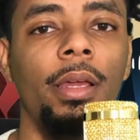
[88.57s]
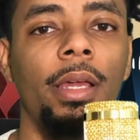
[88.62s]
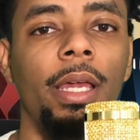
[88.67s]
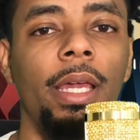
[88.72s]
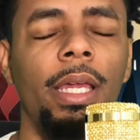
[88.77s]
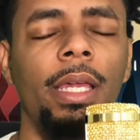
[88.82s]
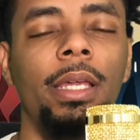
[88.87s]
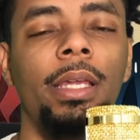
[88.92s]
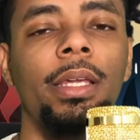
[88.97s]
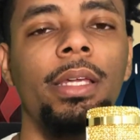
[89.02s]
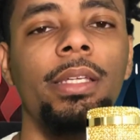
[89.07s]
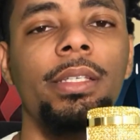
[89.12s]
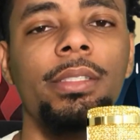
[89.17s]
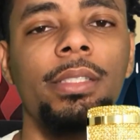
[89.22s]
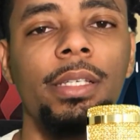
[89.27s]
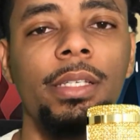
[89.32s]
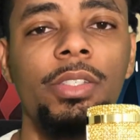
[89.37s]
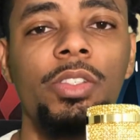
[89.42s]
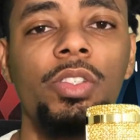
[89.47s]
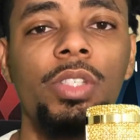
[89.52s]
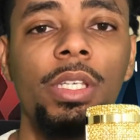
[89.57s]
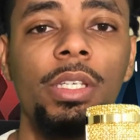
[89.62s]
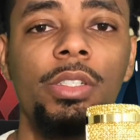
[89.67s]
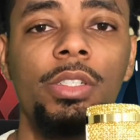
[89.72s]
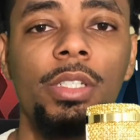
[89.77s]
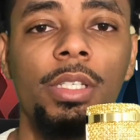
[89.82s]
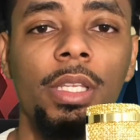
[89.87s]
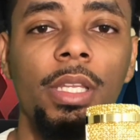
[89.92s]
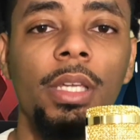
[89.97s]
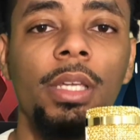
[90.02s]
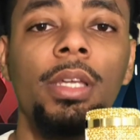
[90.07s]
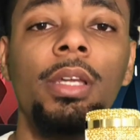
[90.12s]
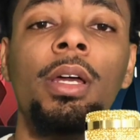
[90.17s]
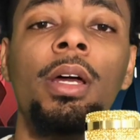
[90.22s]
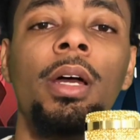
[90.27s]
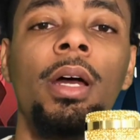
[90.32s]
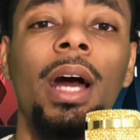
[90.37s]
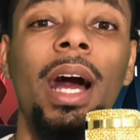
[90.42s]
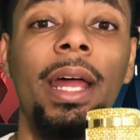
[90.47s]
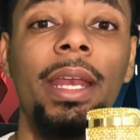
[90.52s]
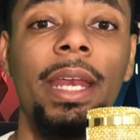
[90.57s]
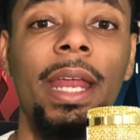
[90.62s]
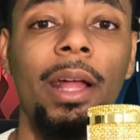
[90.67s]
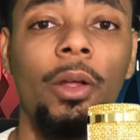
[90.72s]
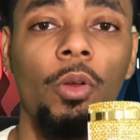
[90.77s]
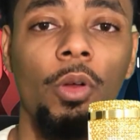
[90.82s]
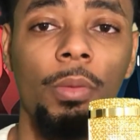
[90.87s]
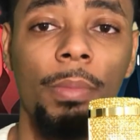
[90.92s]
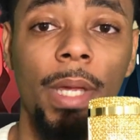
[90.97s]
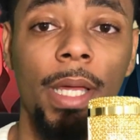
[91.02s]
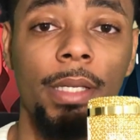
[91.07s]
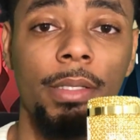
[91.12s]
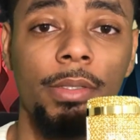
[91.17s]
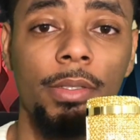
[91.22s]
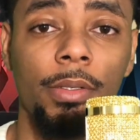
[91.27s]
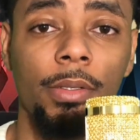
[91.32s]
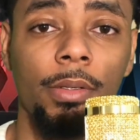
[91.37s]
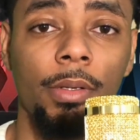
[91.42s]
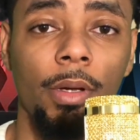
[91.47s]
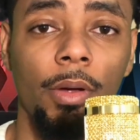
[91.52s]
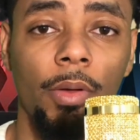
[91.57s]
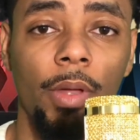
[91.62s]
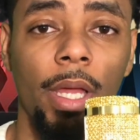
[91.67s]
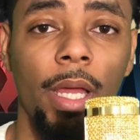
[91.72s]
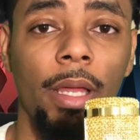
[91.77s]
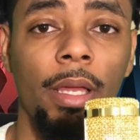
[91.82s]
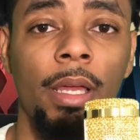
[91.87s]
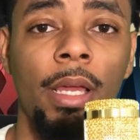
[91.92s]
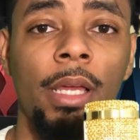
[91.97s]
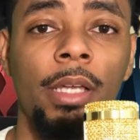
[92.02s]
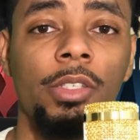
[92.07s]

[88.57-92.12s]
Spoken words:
He is essentially a necromancer, okay?